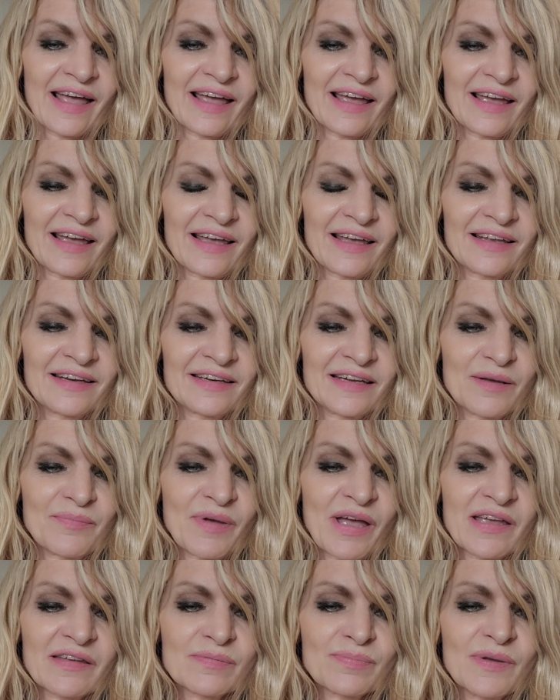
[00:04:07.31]
and
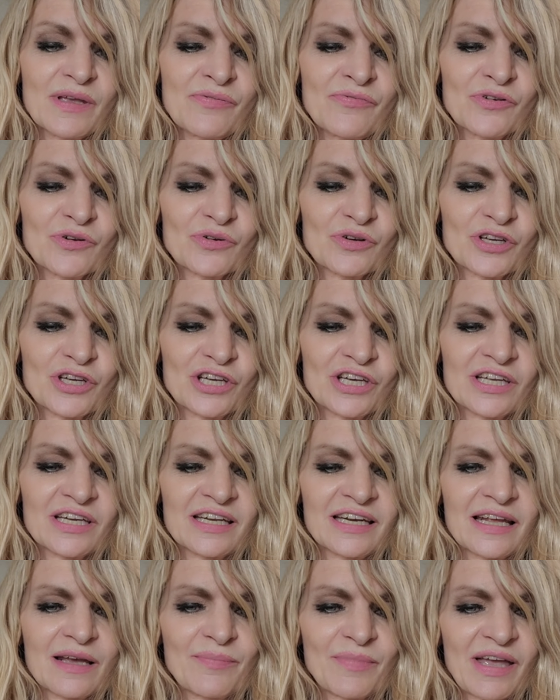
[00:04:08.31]
it makes me feel
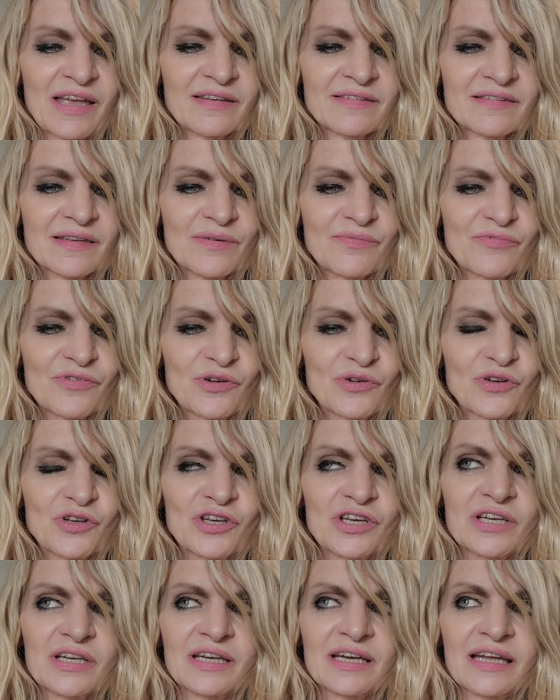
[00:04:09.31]
good and it makes them feel
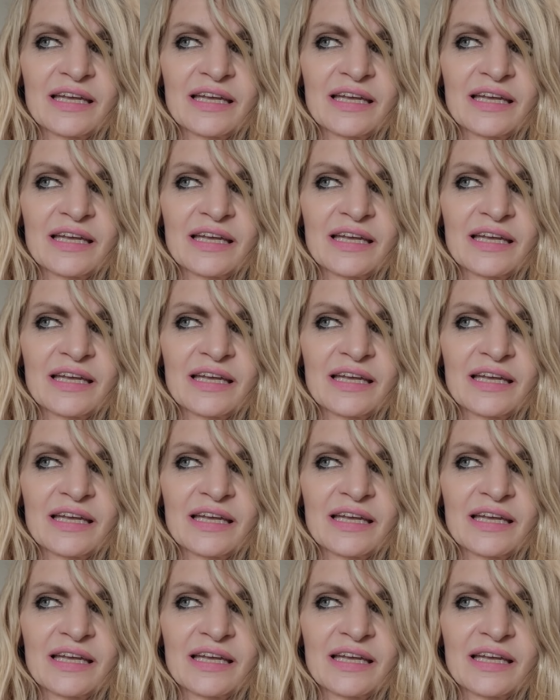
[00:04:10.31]
good,